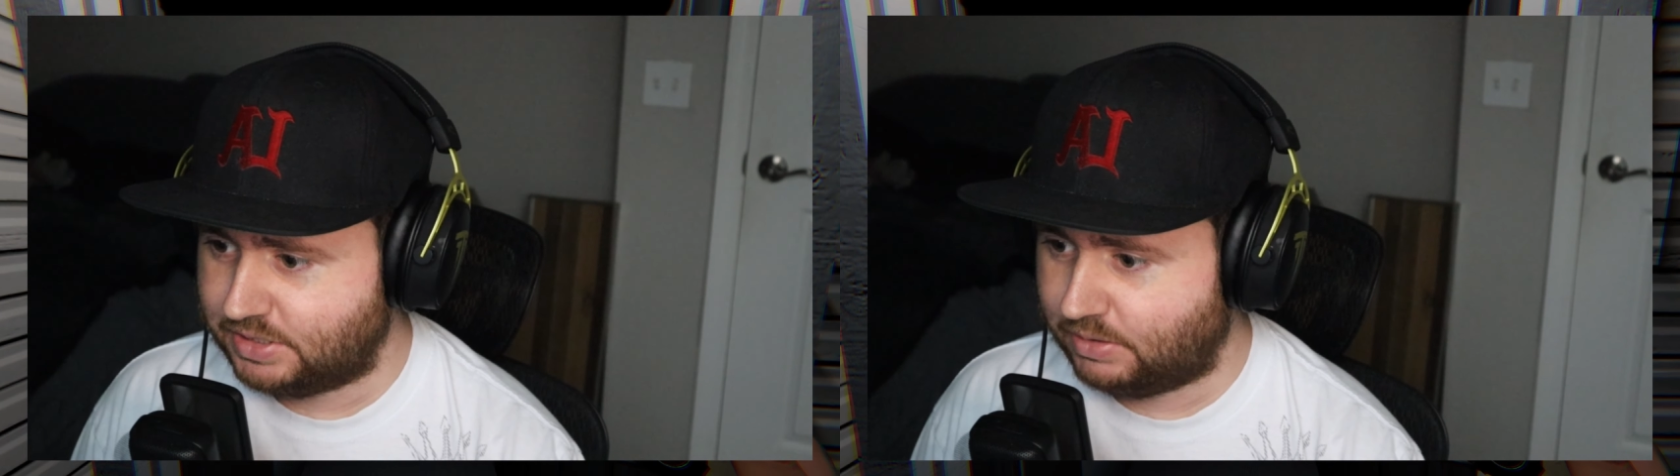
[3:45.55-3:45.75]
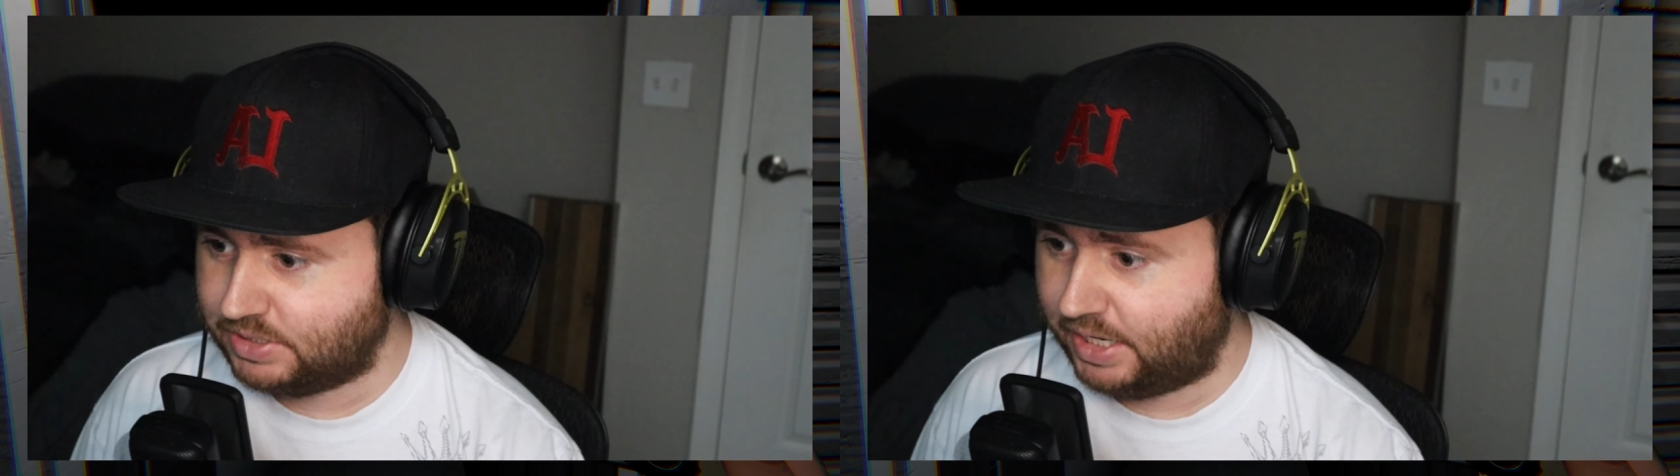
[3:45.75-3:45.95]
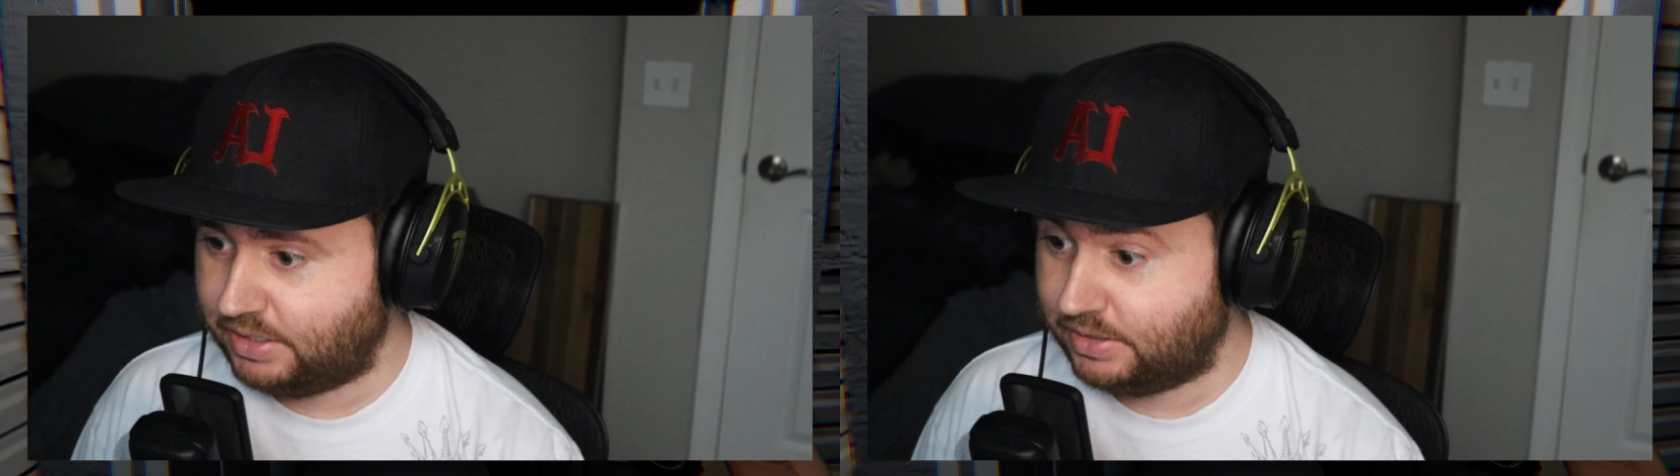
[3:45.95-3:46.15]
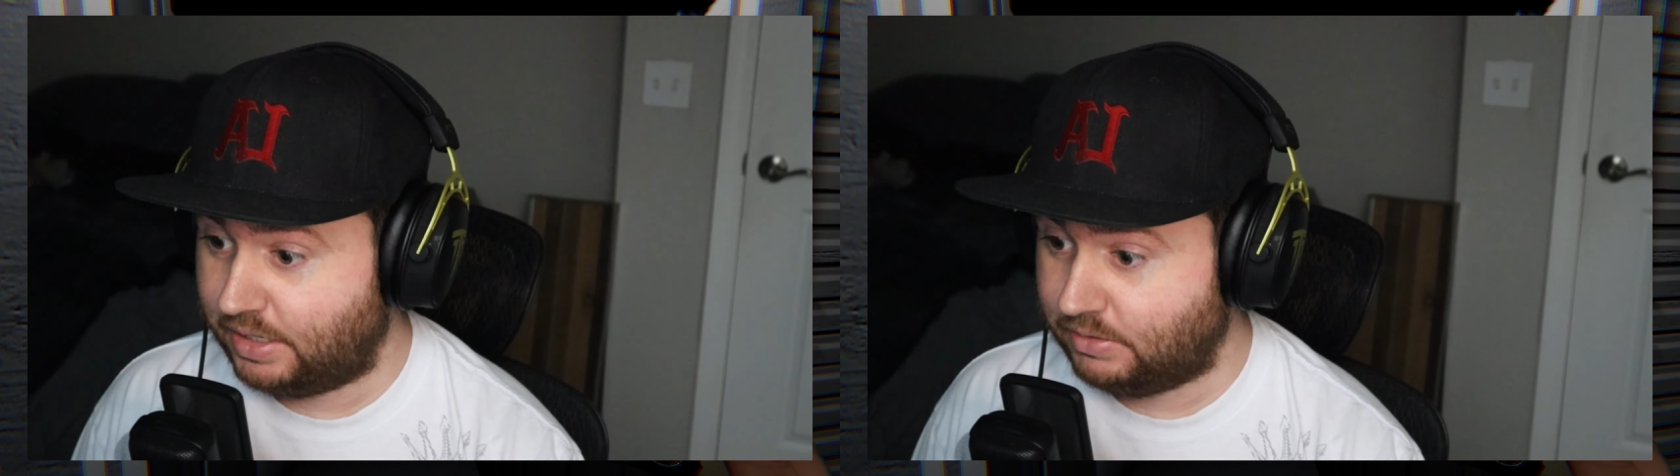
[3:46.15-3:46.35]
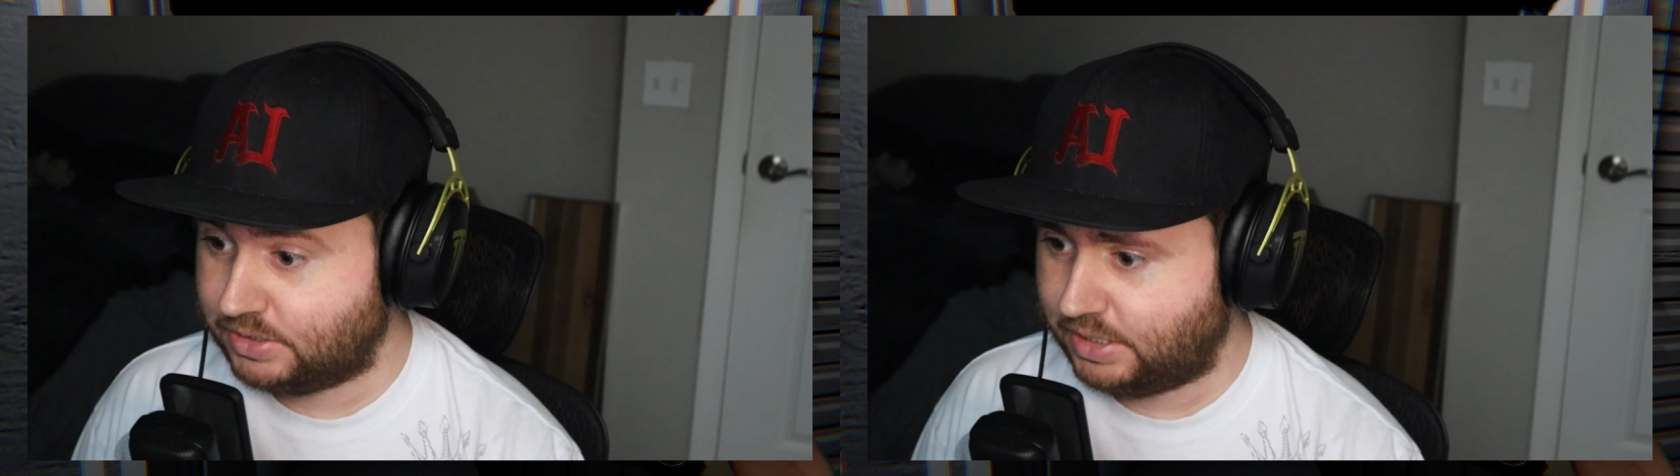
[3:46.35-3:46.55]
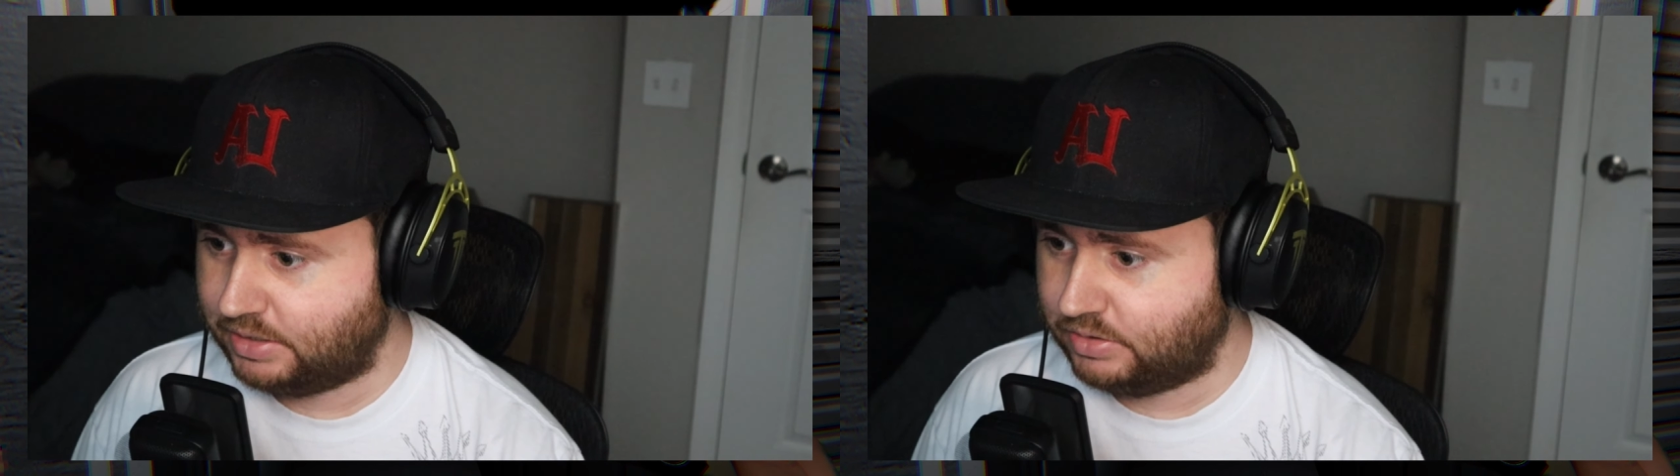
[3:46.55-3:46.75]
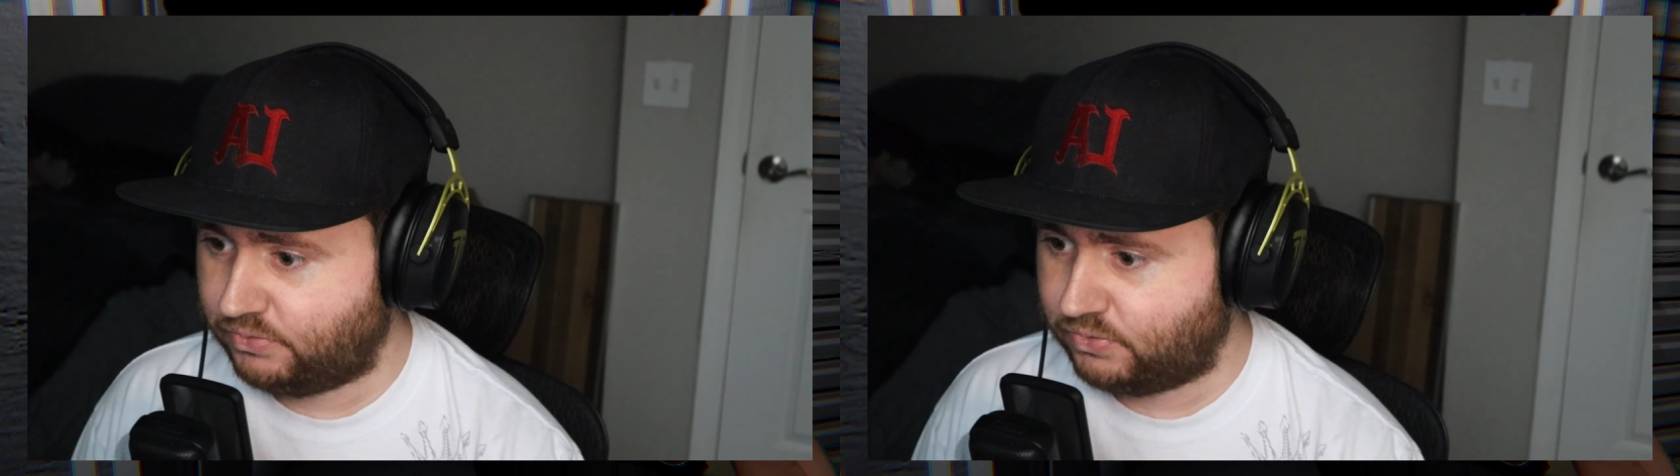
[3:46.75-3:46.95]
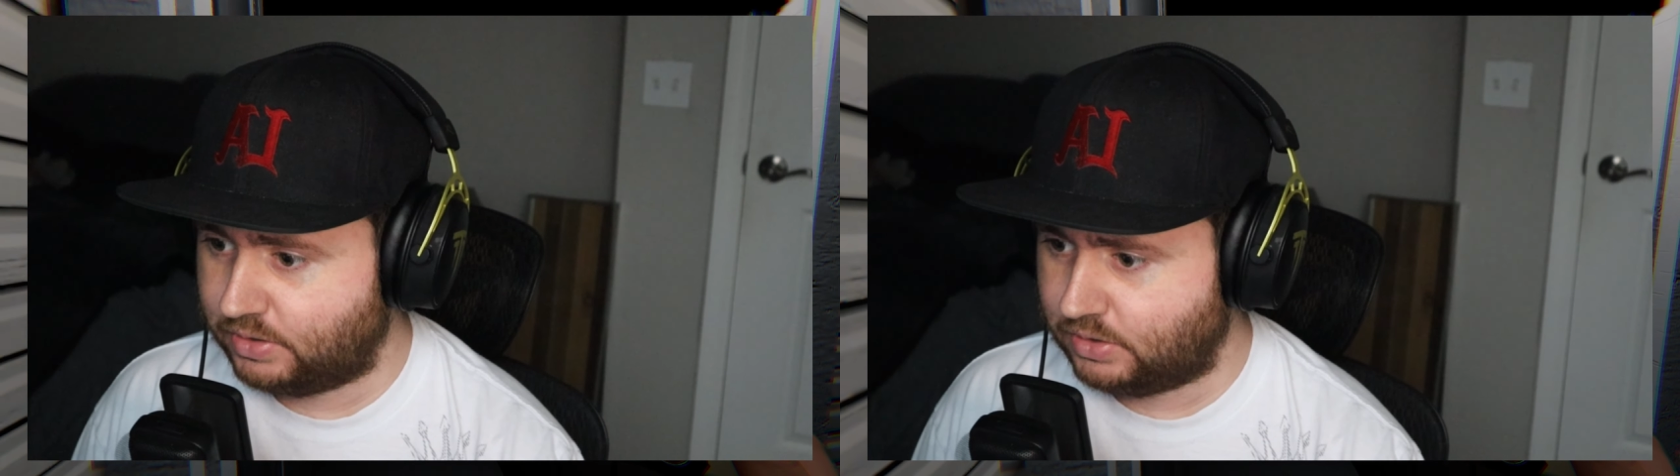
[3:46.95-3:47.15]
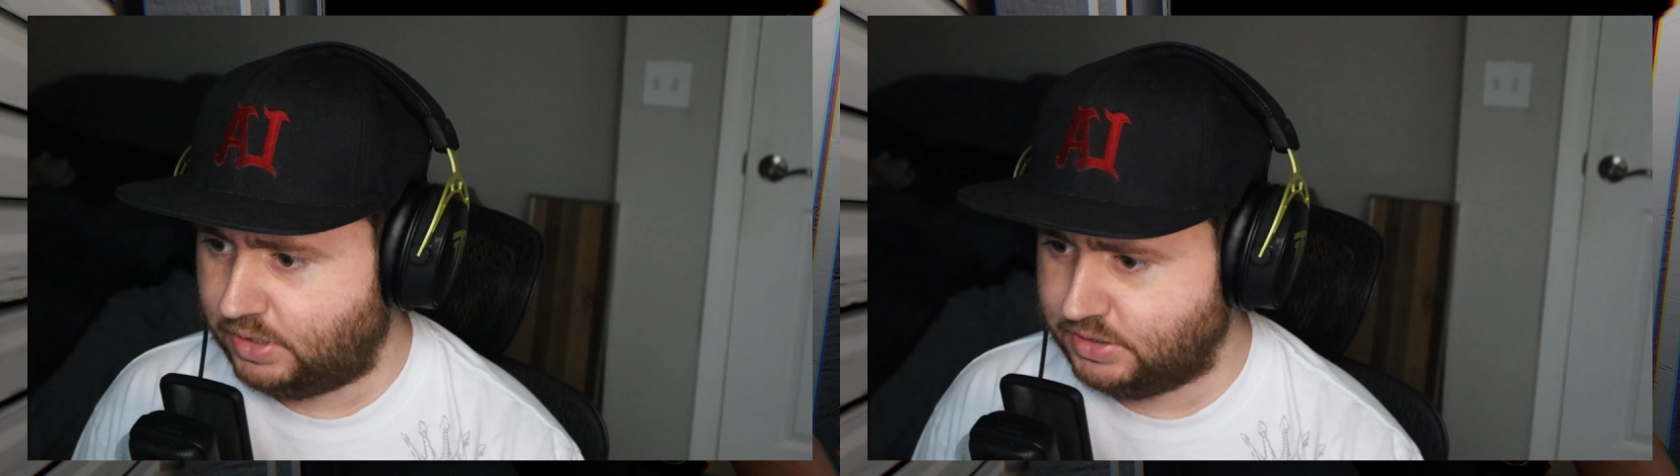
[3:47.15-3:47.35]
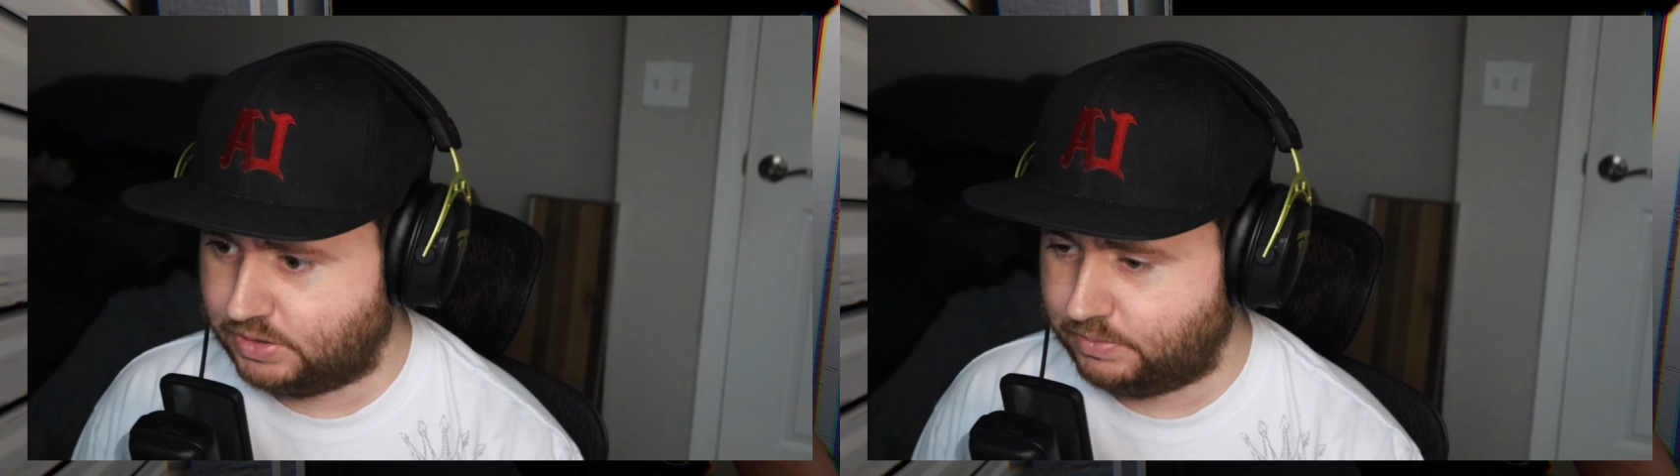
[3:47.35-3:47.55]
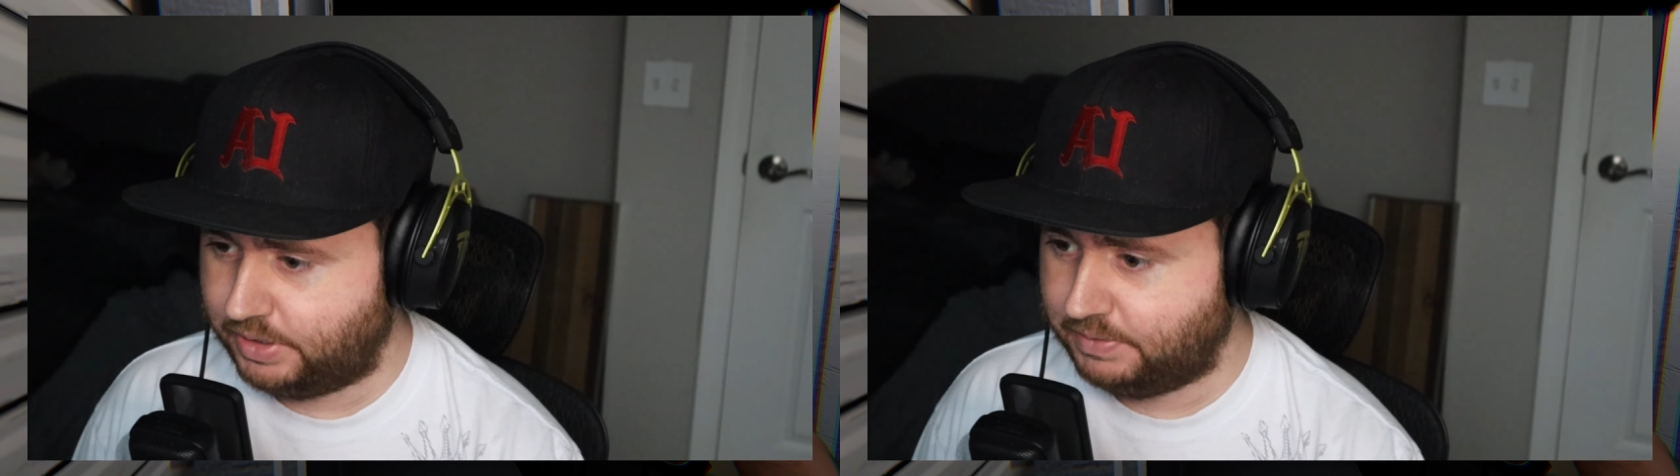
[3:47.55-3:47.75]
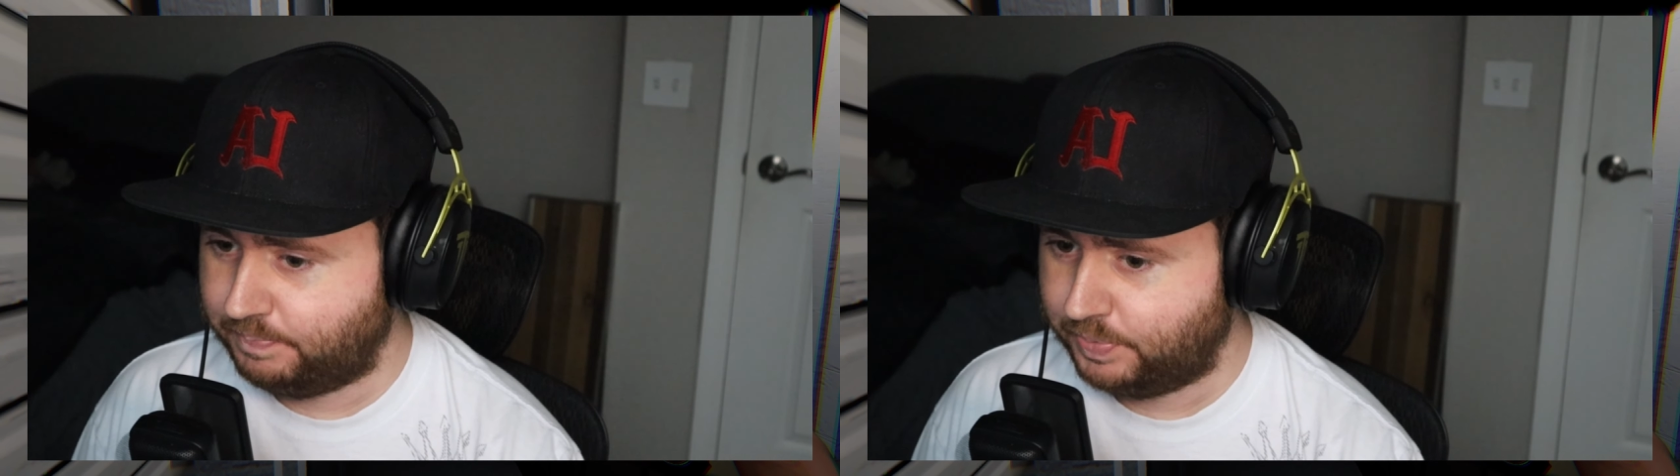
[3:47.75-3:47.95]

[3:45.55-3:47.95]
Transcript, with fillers: I was, was hiding I was hiding in the front closet, right?